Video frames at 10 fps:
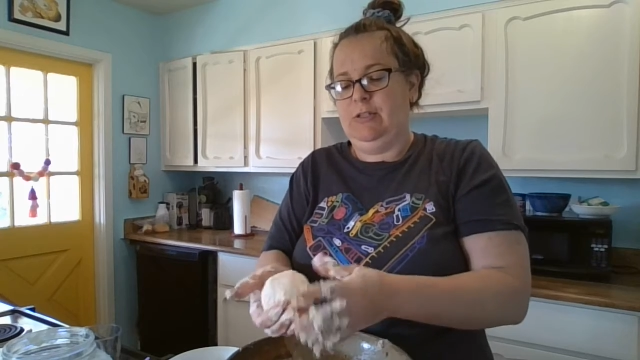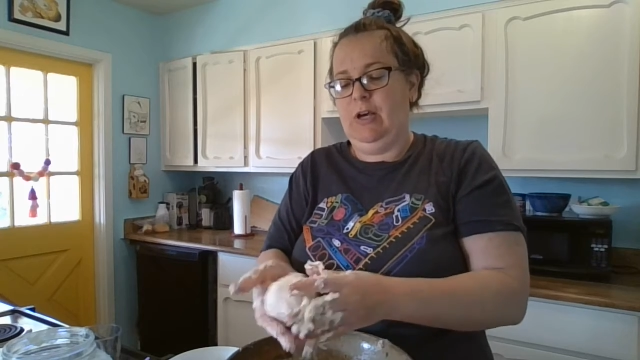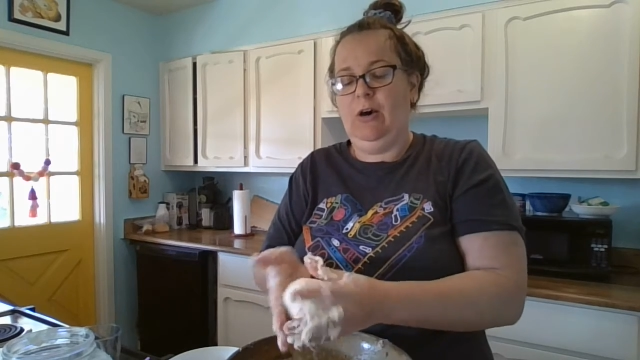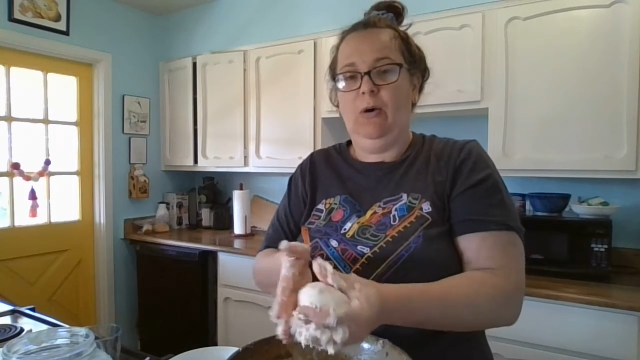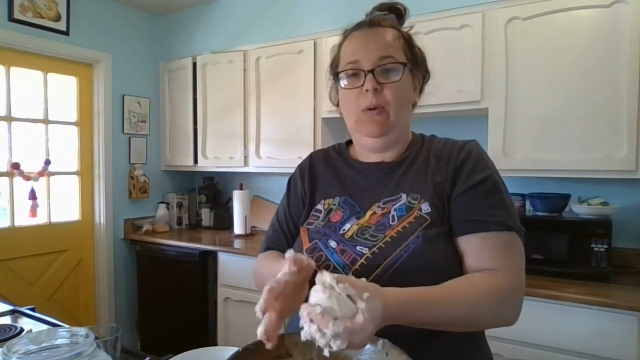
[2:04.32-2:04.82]

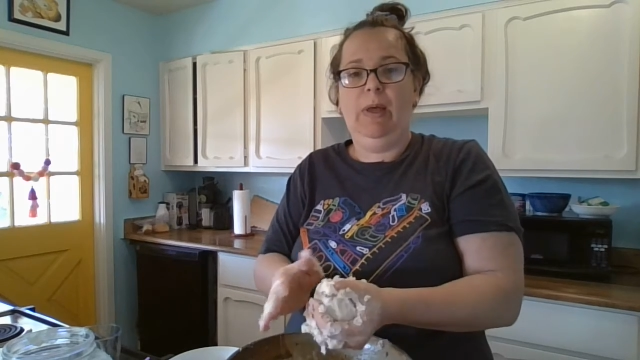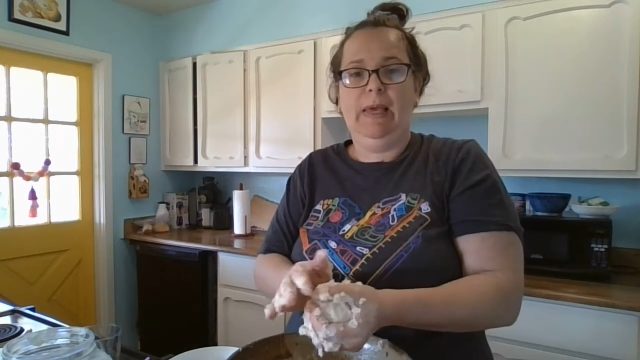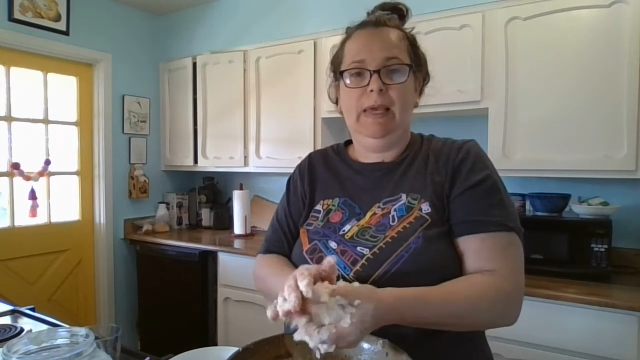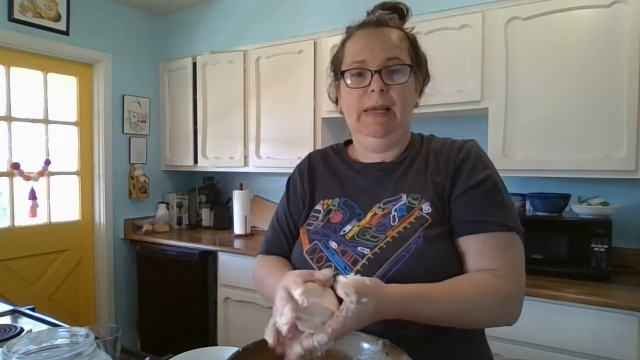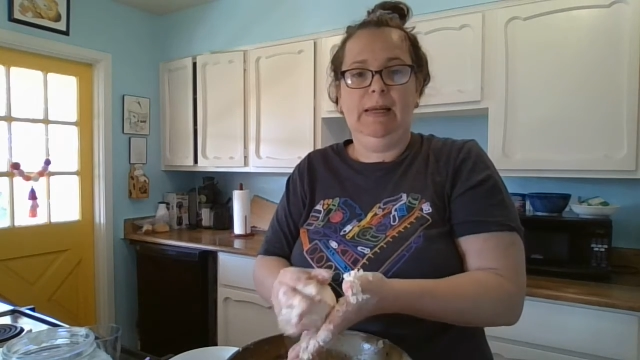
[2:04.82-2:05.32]
So
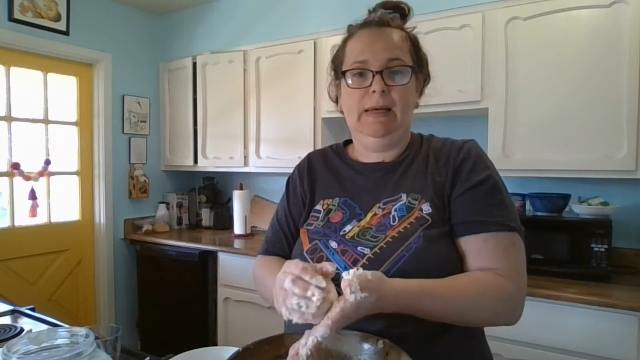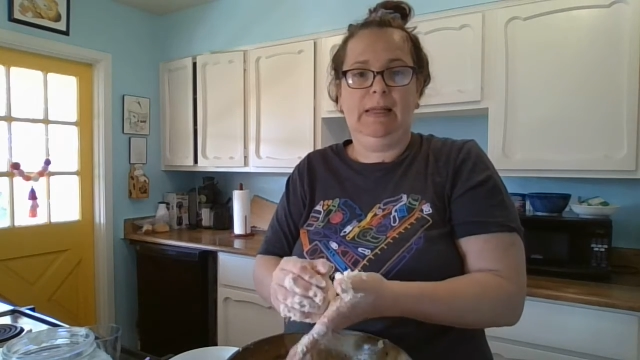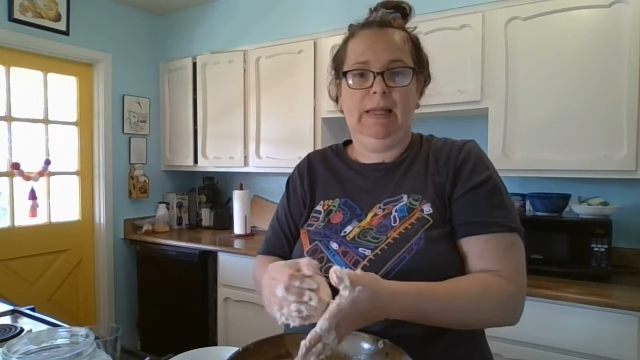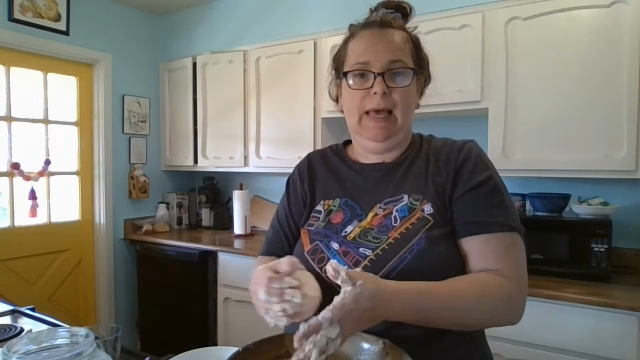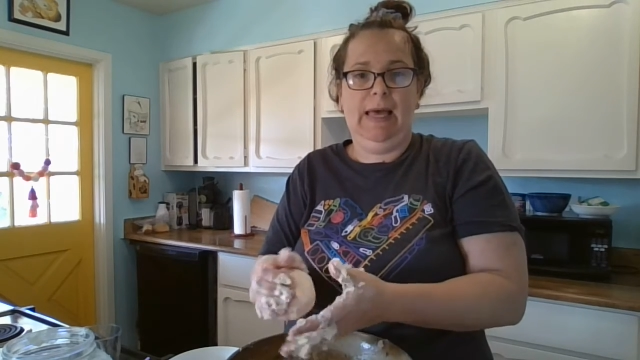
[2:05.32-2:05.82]
in
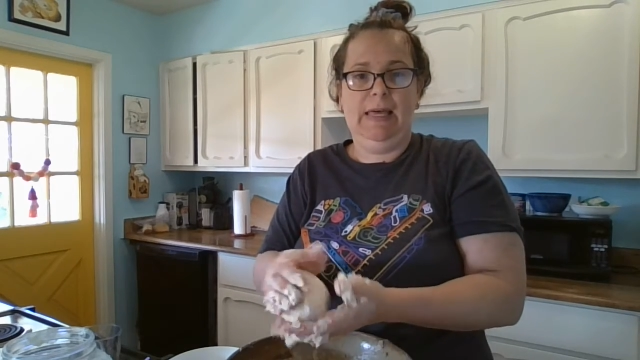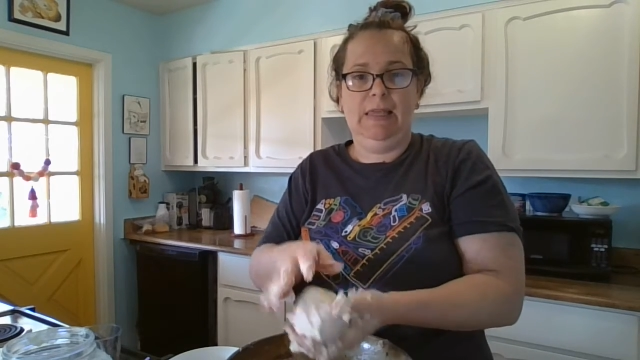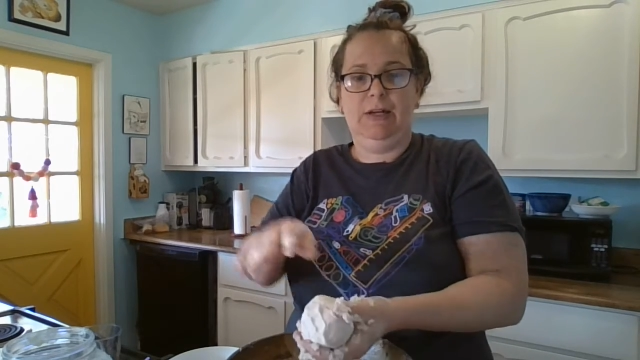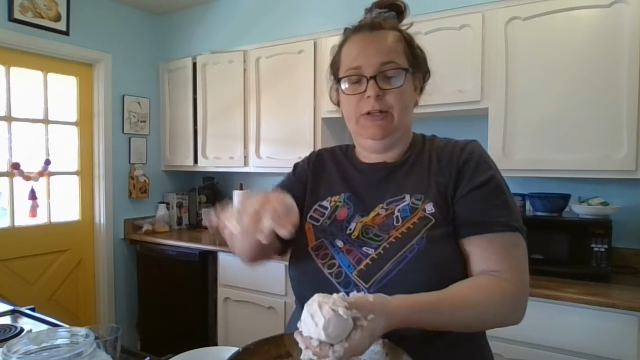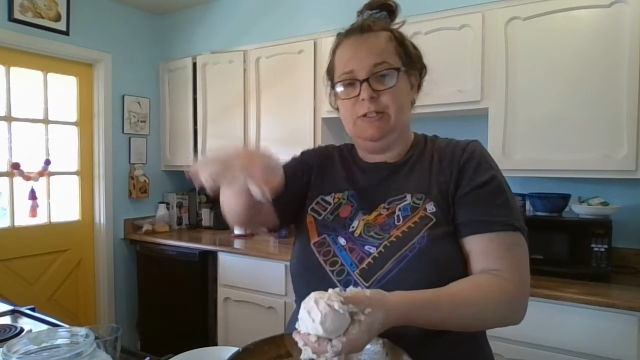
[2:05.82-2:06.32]
clay,
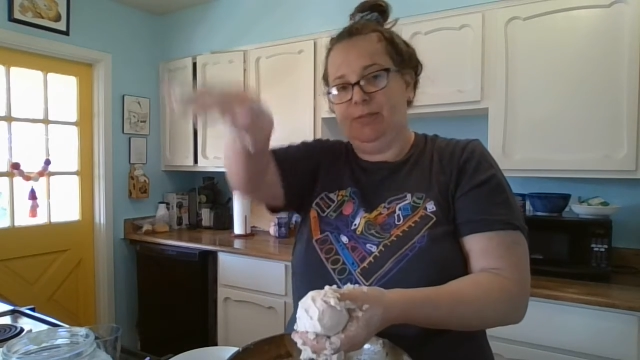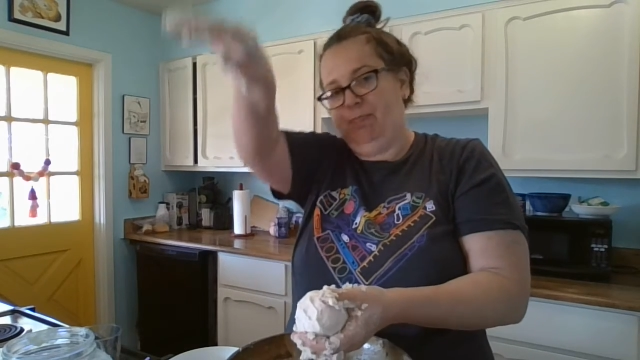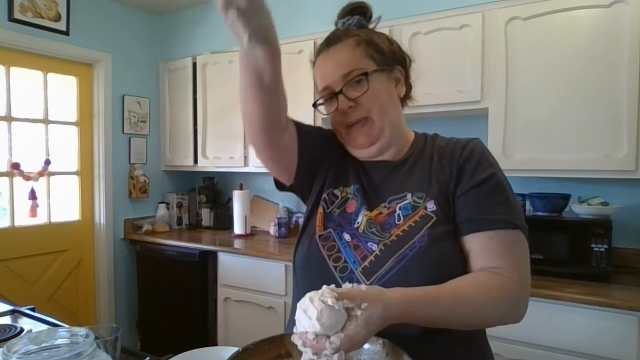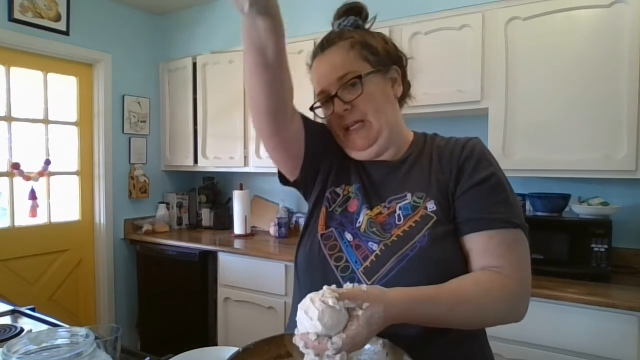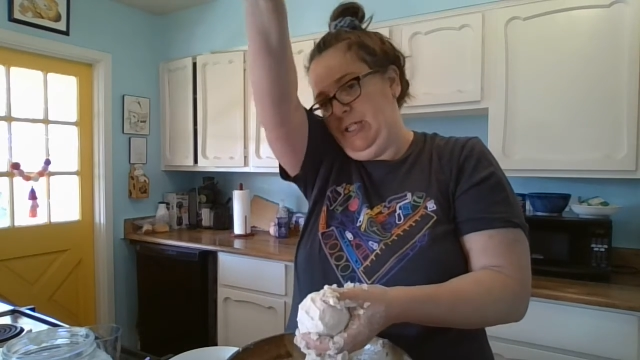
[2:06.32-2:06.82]
there's
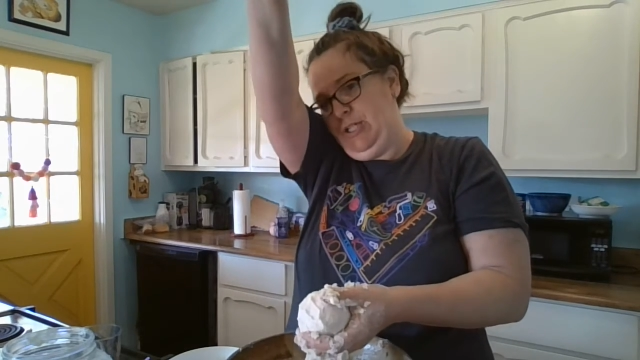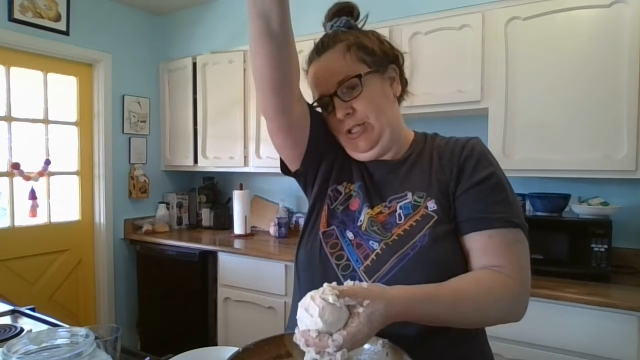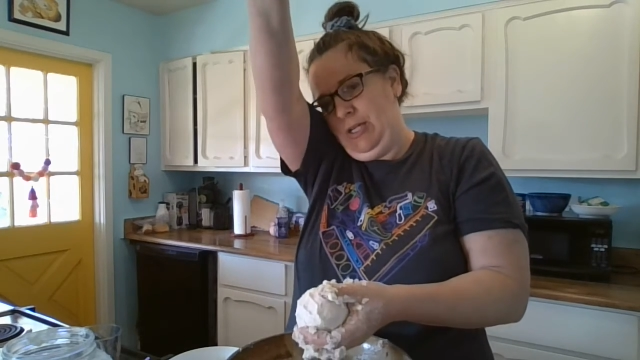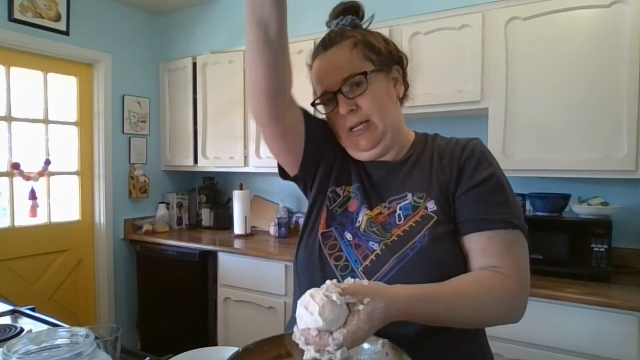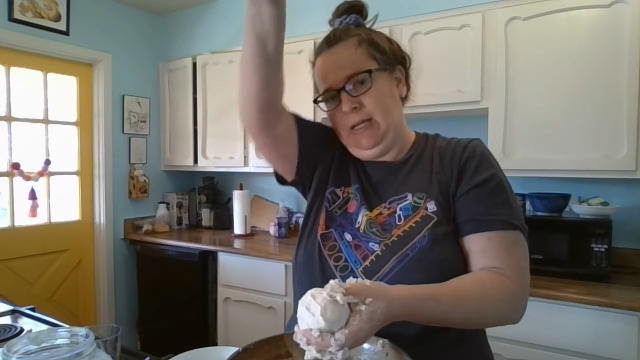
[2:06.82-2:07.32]

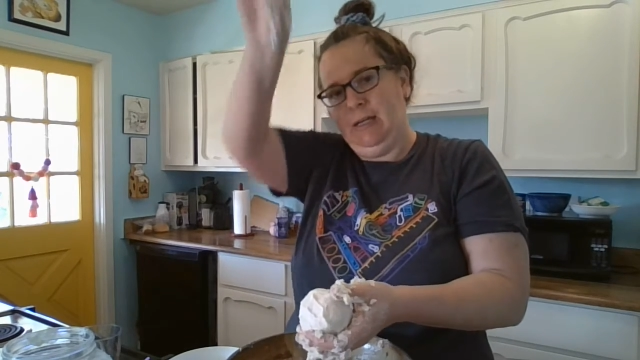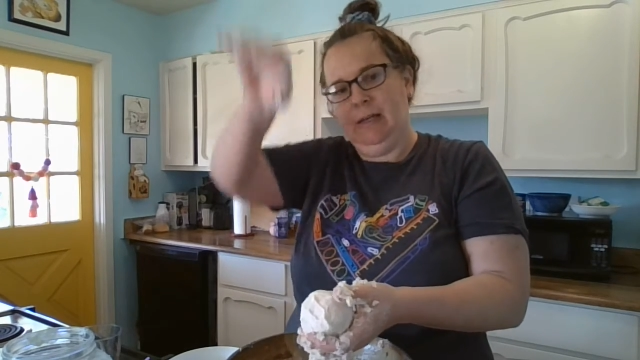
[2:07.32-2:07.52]
pinching,